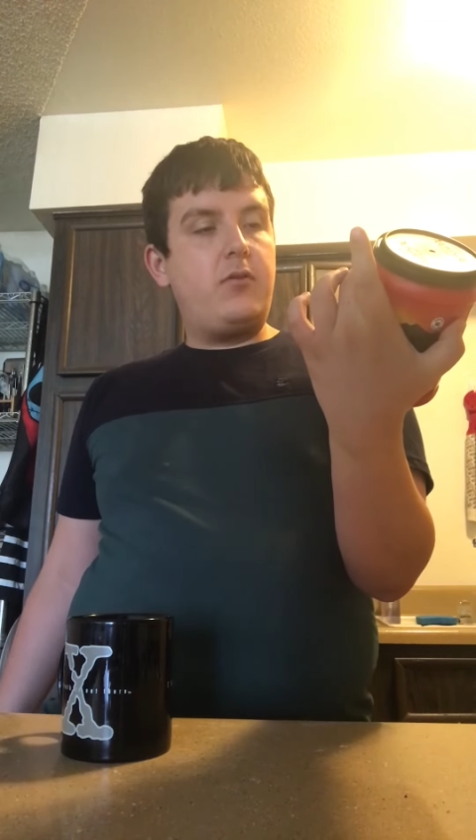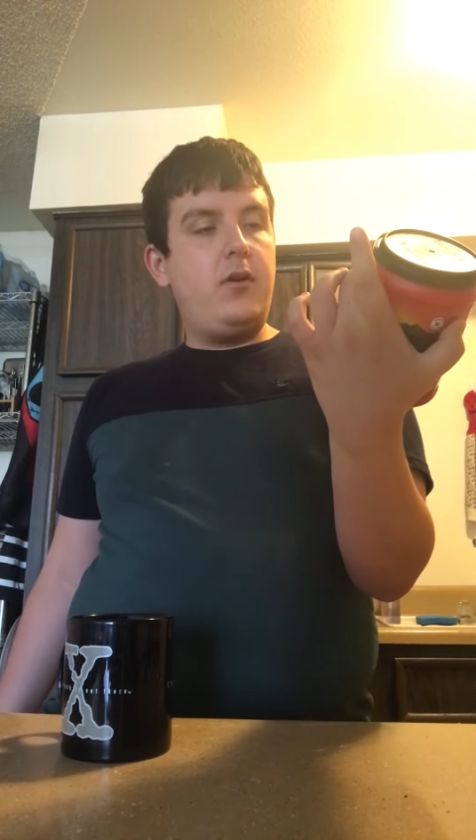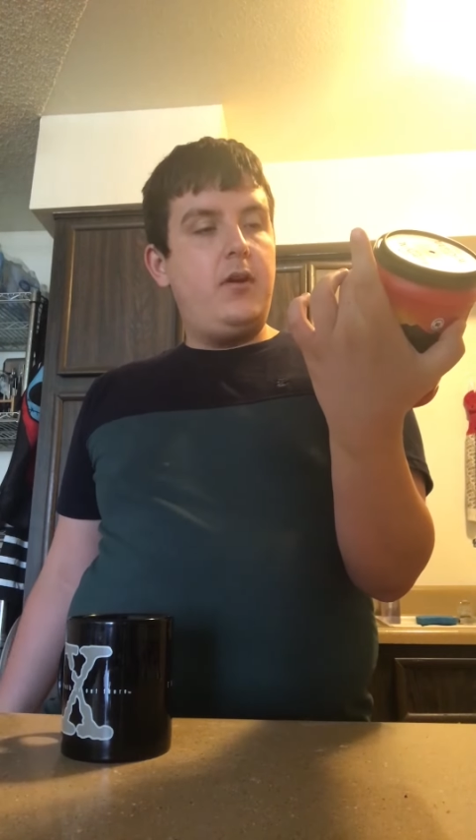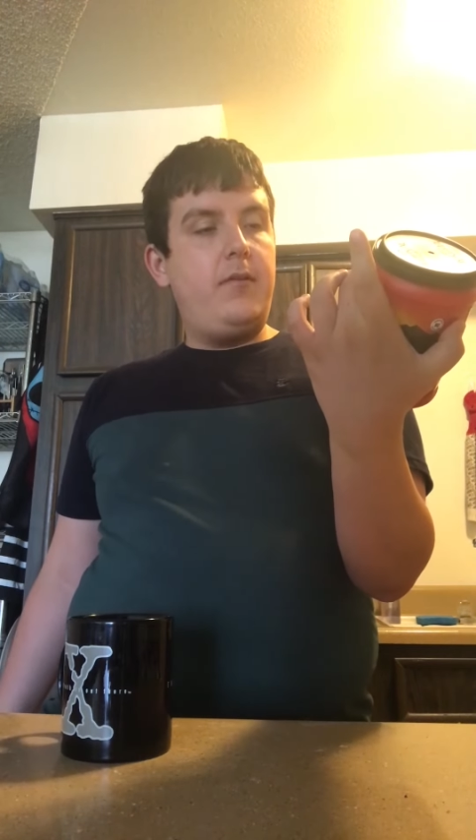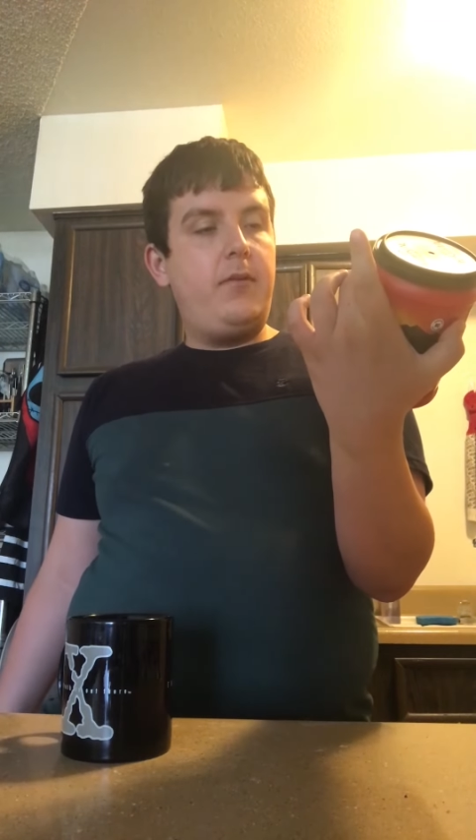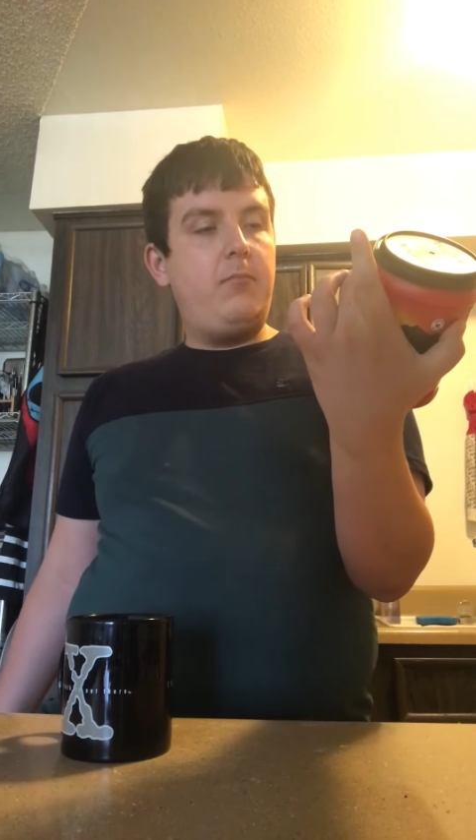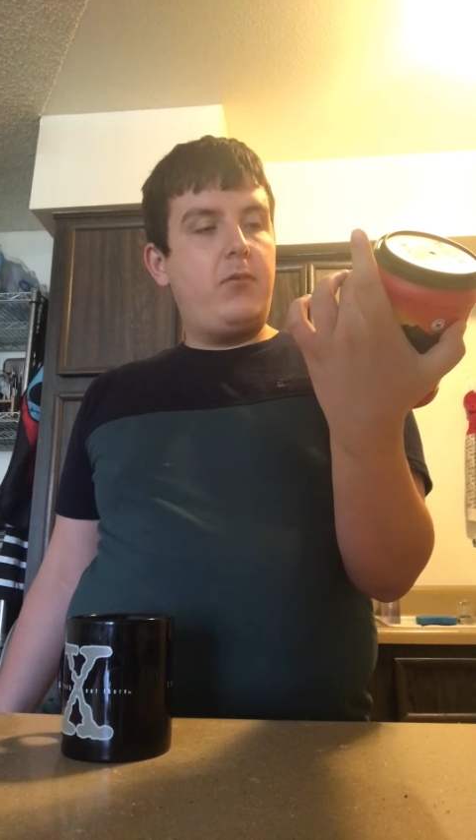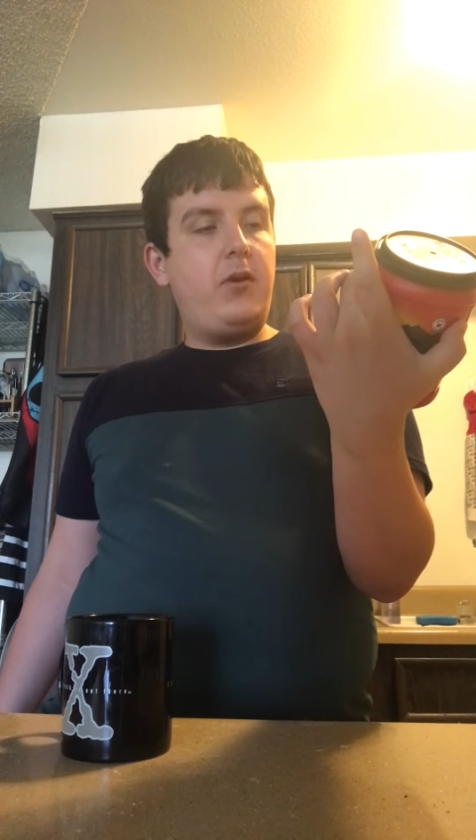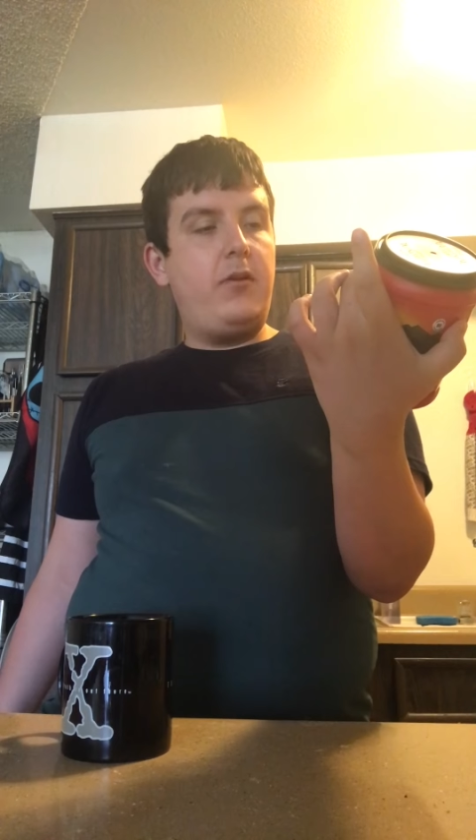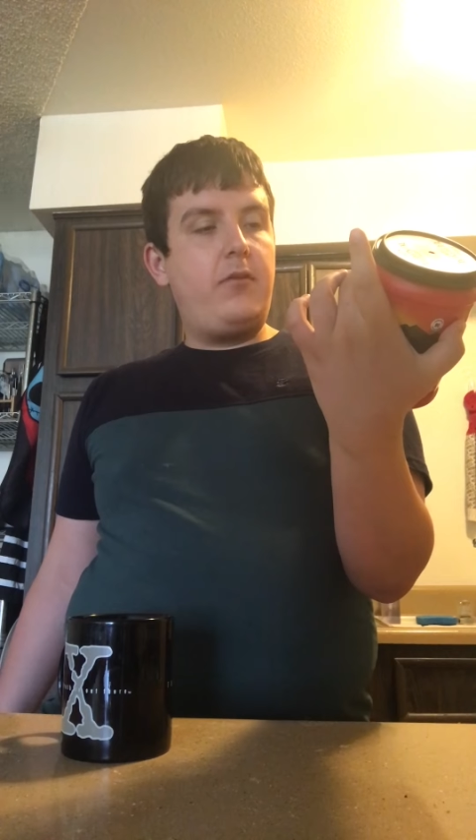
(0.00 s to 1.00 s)
coffee
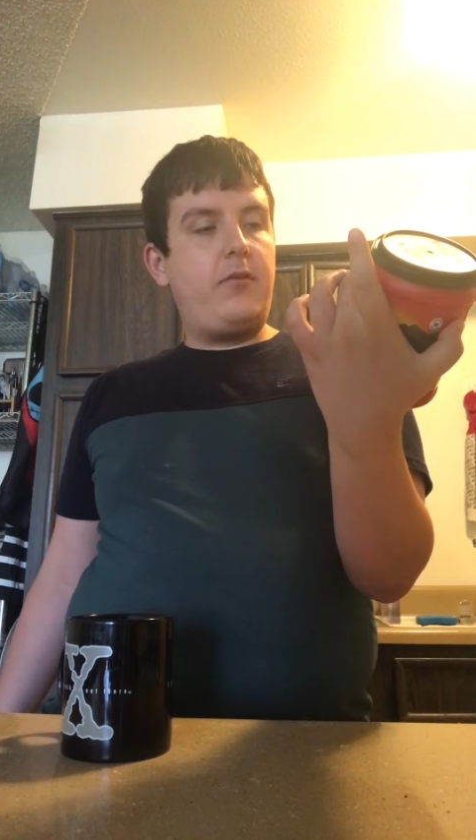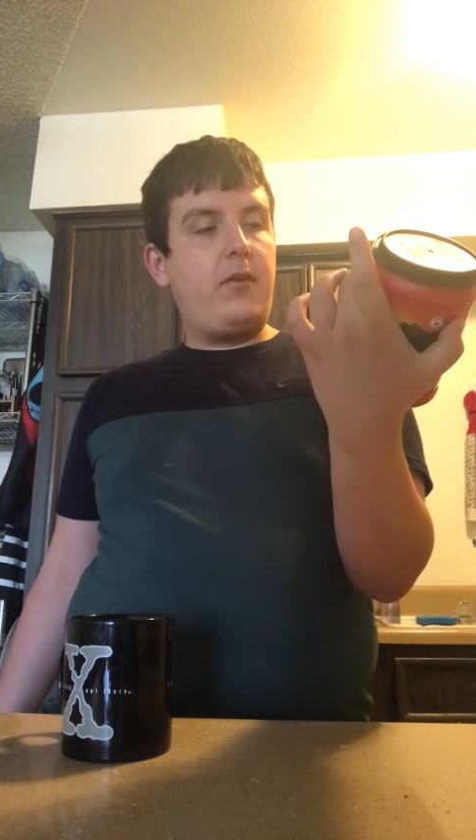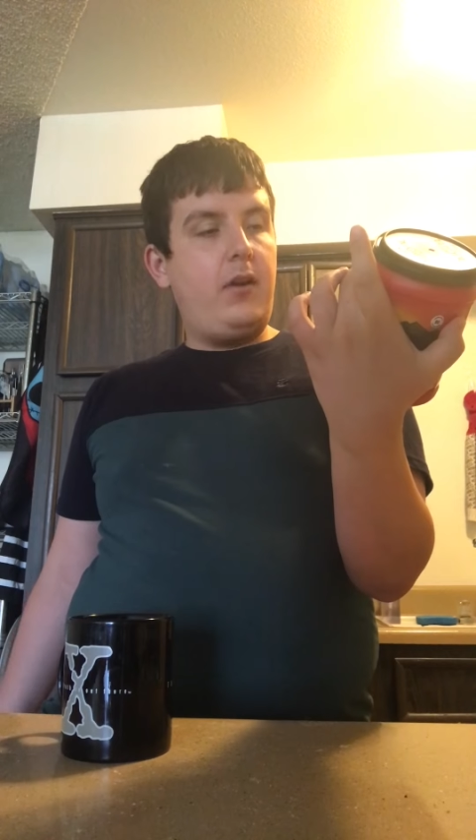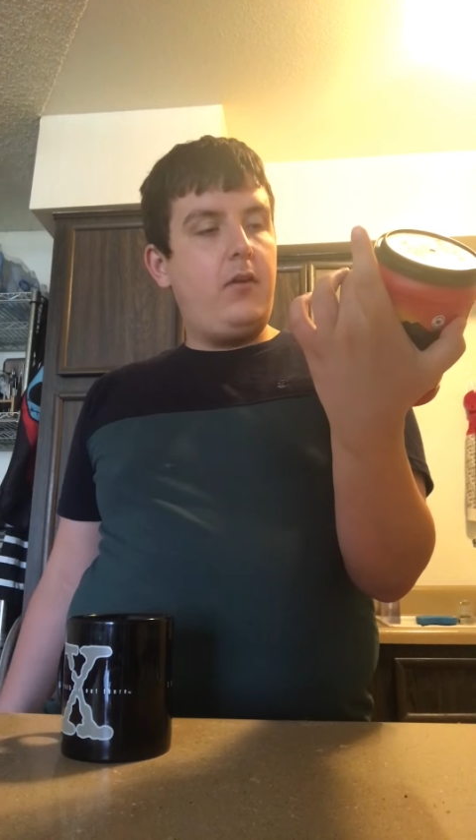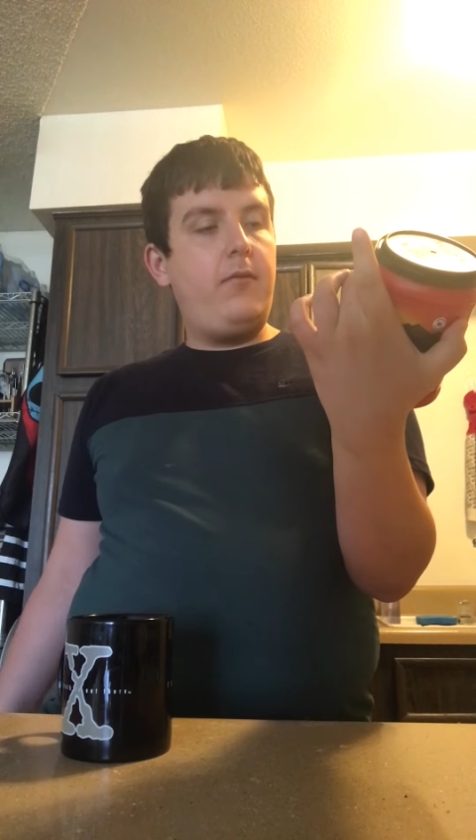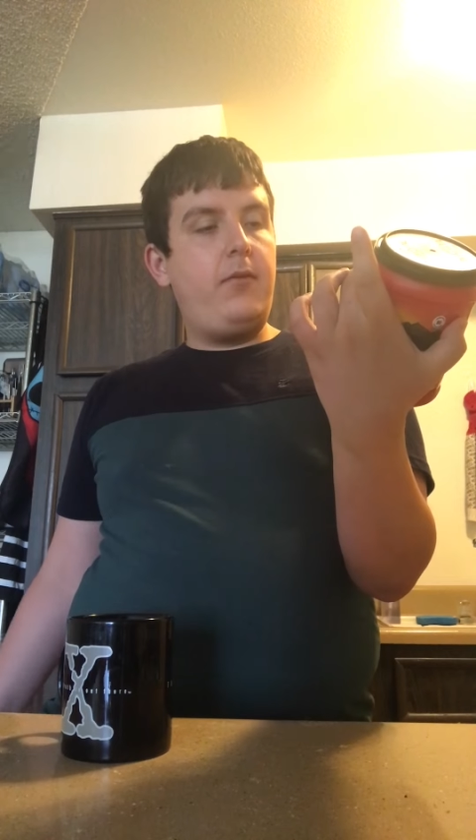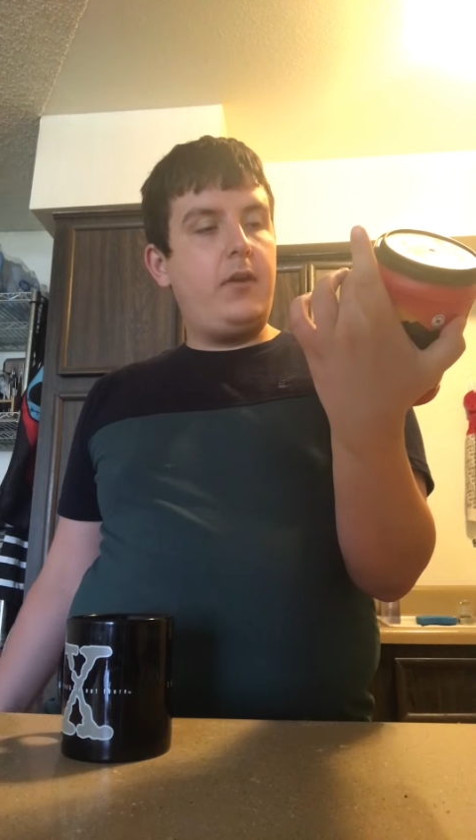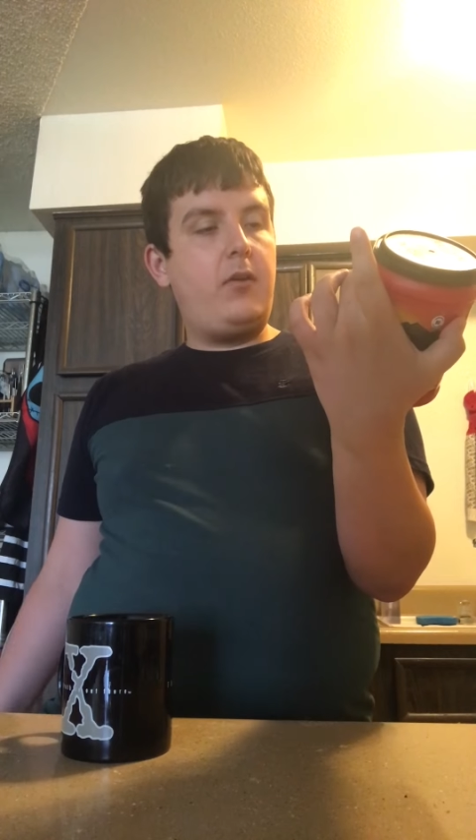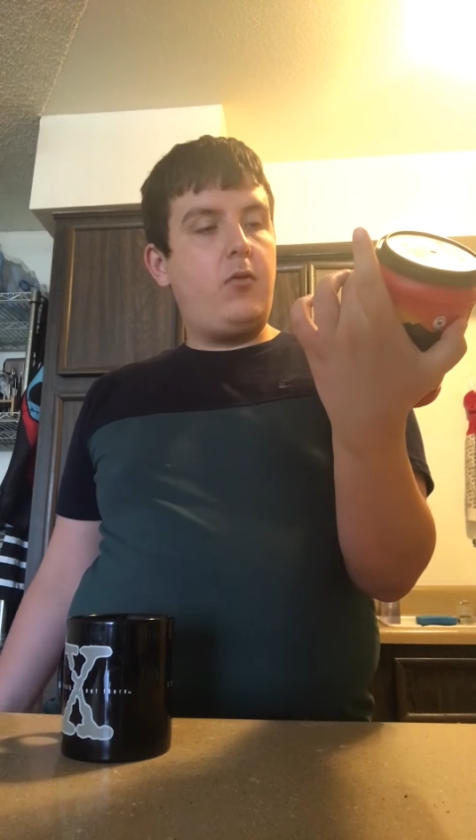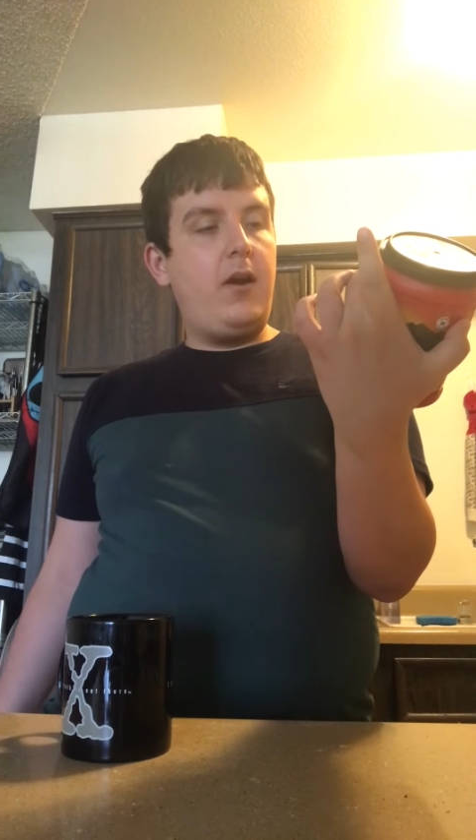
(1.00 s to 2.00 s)
blends
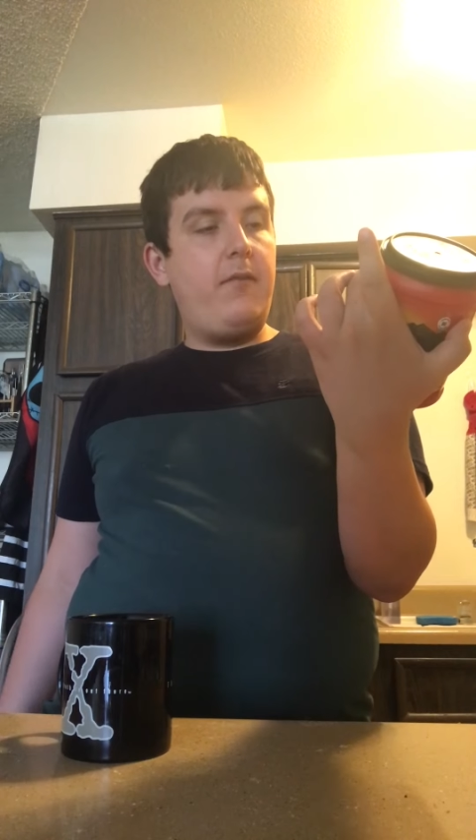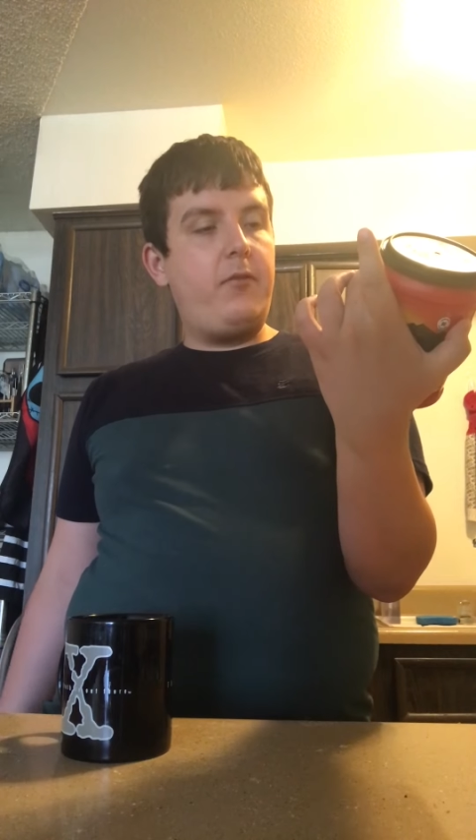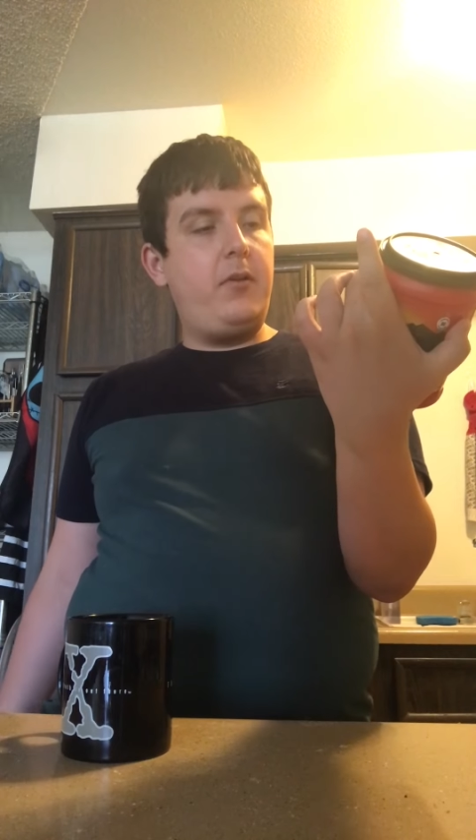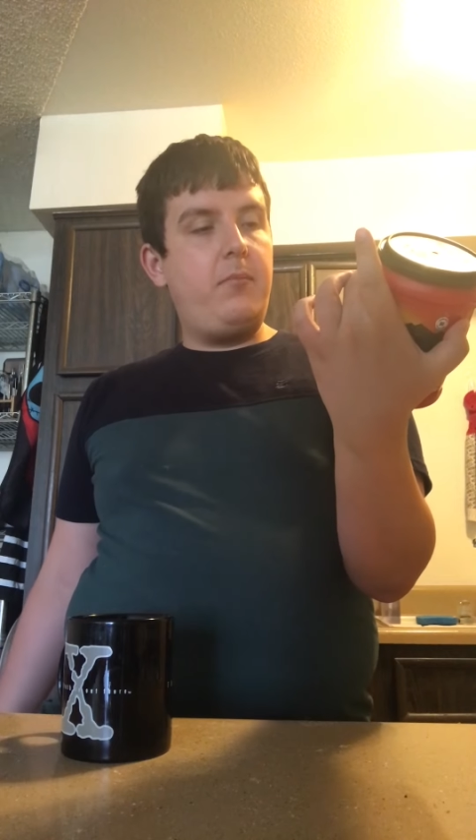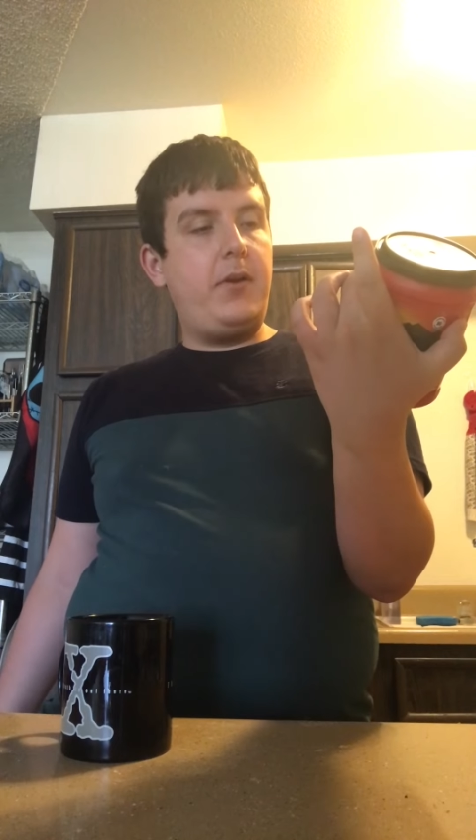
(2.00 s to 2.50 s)
carefully crafted